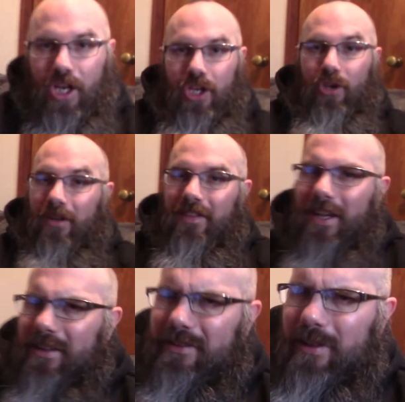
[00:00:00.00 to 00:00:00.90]
You're even
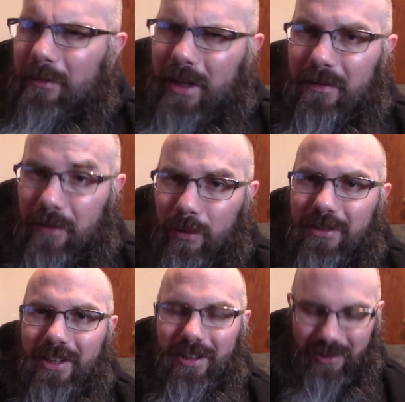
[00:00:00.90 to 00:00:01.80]
getting something like folks
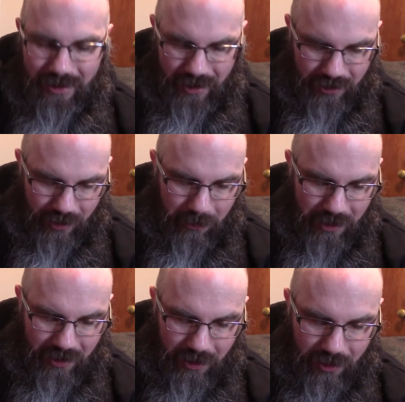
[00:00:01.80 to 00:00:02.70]
tales too, because I'm going
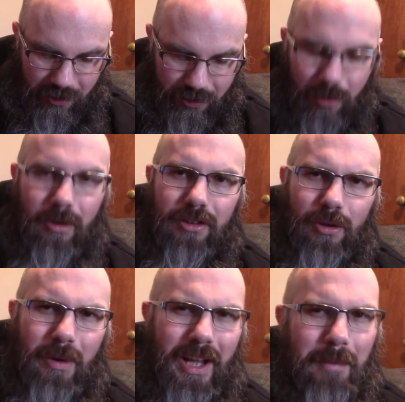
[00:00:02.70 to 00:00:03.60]
to tell you a little story.
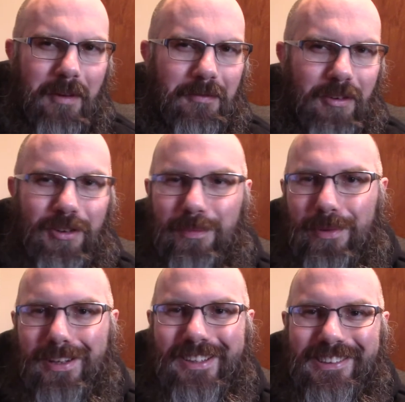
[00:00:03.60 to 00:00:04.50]
So when I got my first
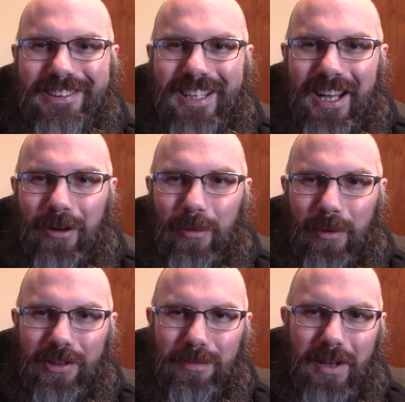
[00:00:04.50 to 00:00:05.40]
place out in
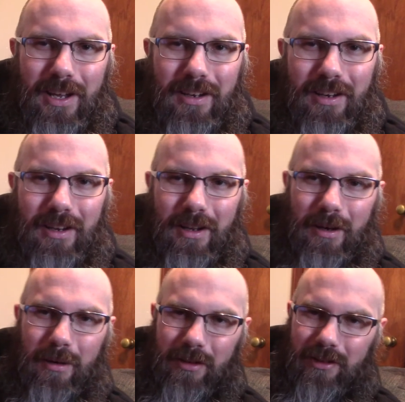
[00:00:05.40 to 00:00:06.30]
West Bend, and
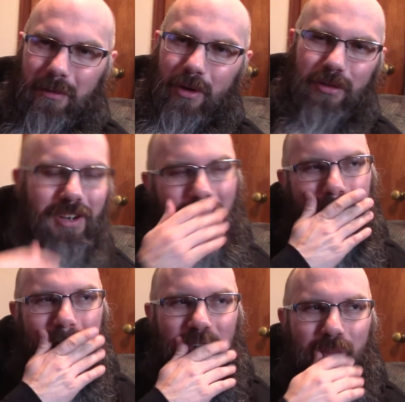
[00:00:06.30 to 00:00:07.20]
I was on my own, so not
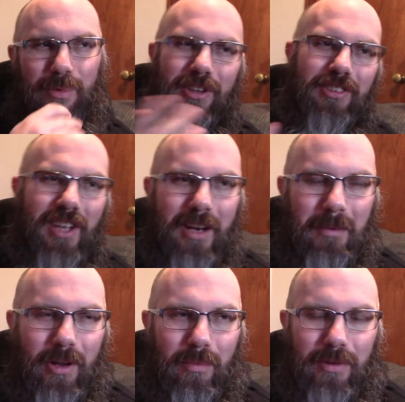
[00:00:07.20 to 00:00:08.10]
really my first place because I had
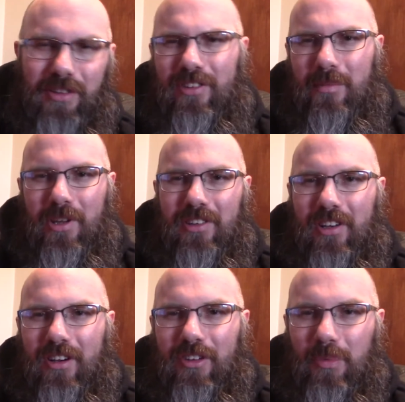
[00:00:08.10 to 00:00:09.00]
my own place in the
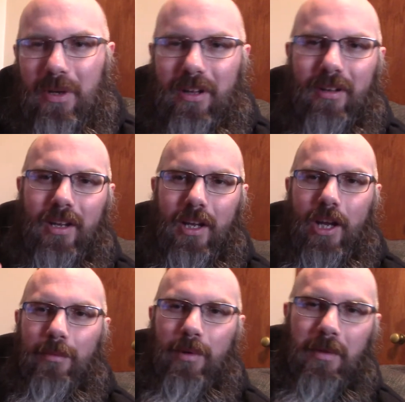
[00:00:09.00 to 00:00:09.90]
military as well,
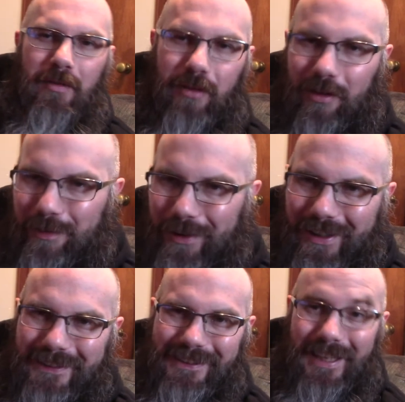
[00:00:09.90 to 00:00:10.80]
but my first
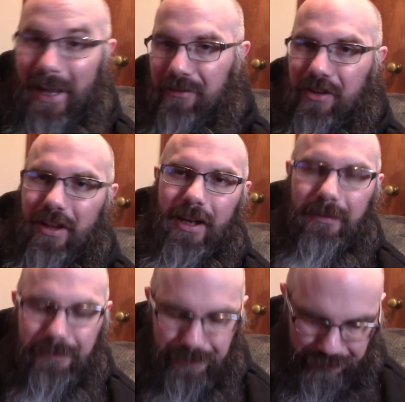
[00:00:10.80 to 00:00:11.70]
place after
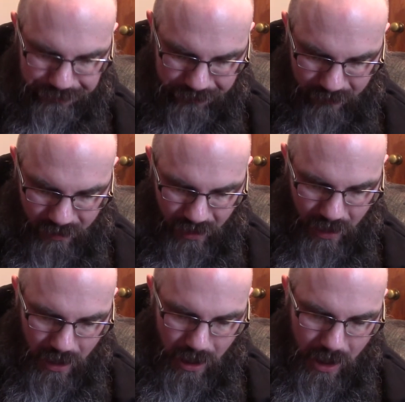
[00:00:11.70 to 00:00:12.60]
that,
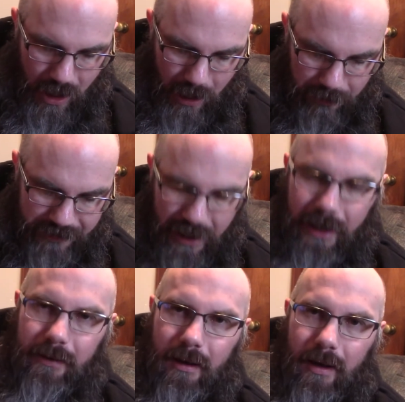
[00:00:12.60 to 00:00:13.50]
I was
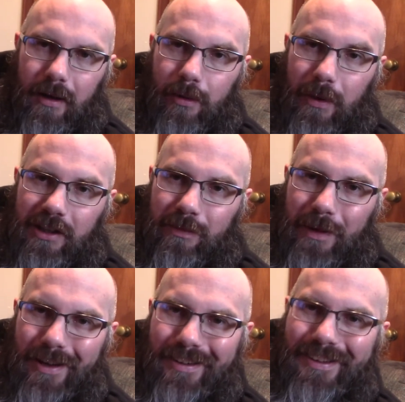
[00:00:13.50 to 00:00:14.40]
at the West
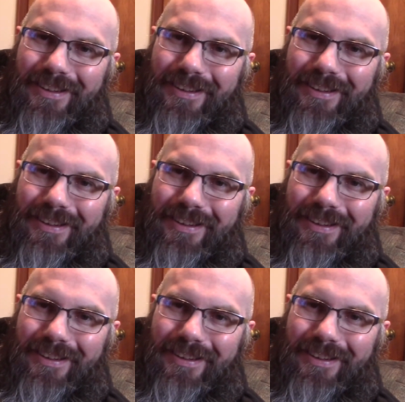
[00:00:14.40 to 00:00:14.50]
Bend,